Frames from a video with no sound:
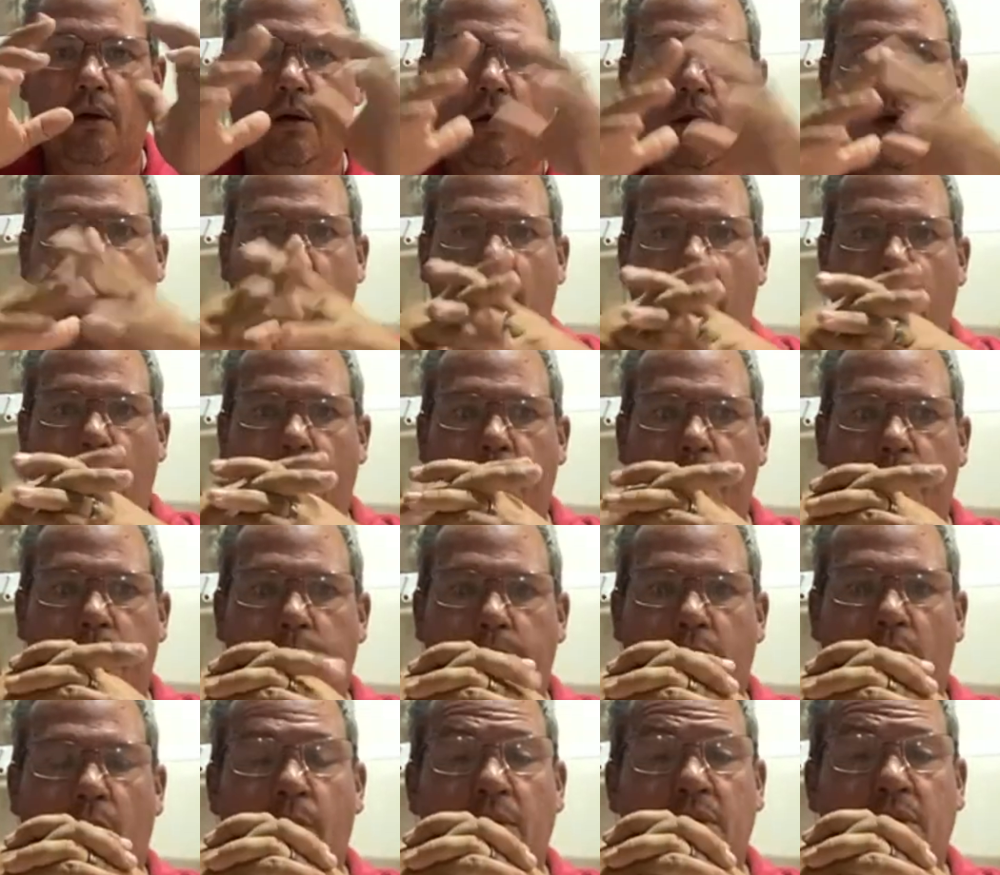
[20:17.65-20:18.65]

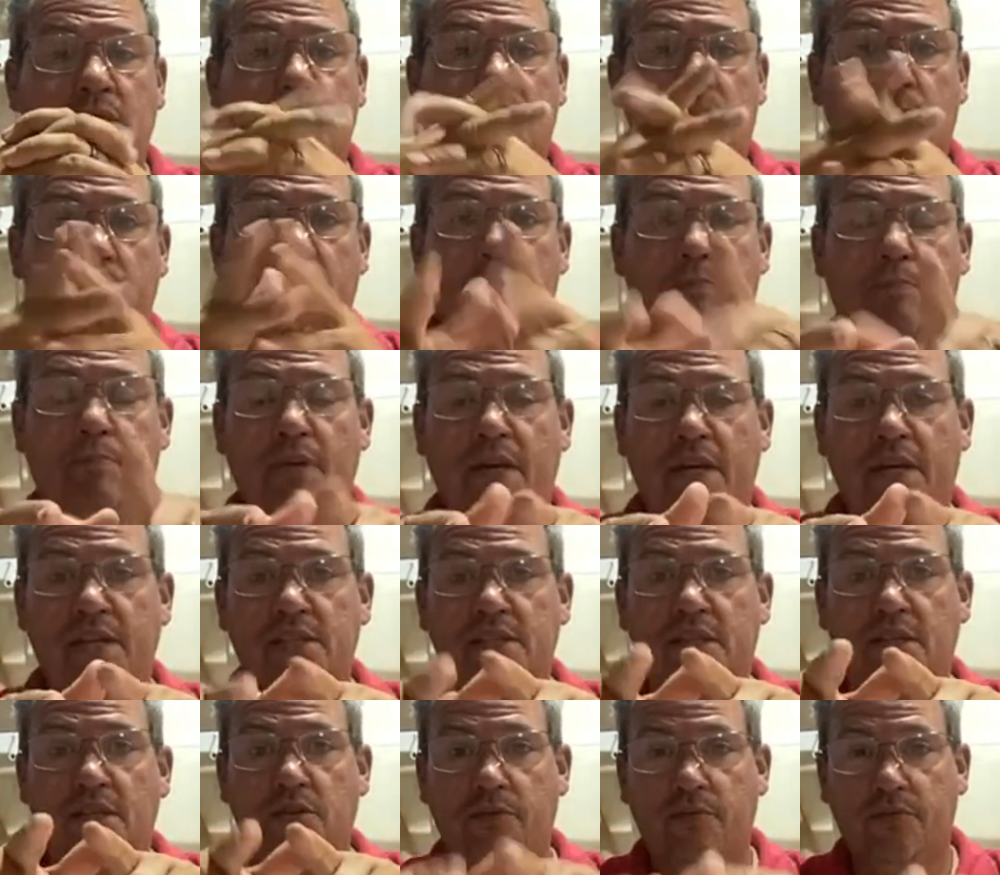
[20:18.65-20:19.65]
I mean, some of the planes
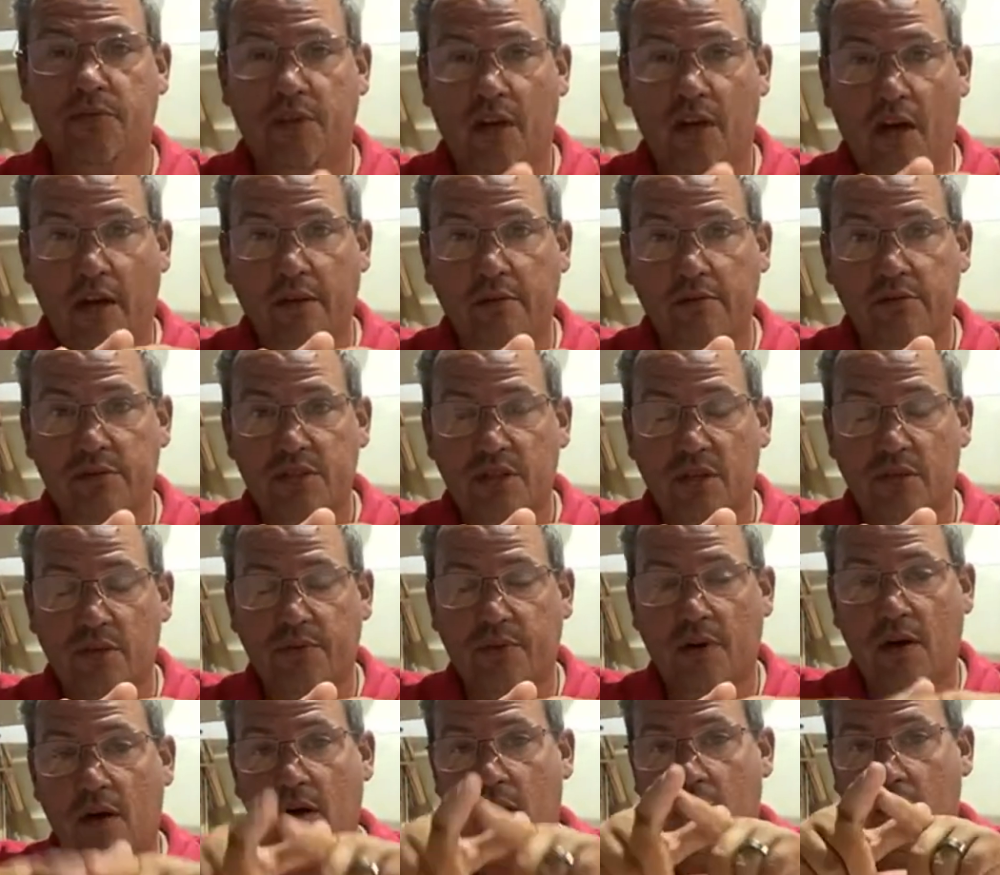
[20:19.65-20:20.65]
that you've done so
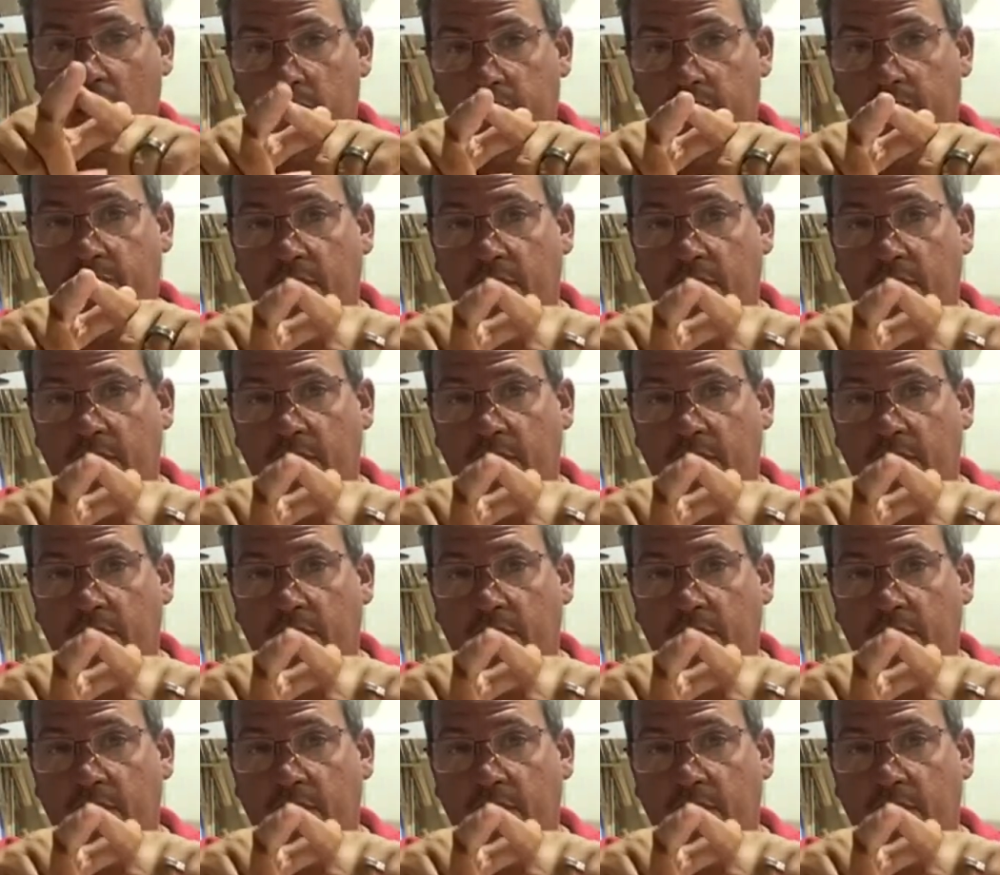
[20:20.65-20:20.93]
far,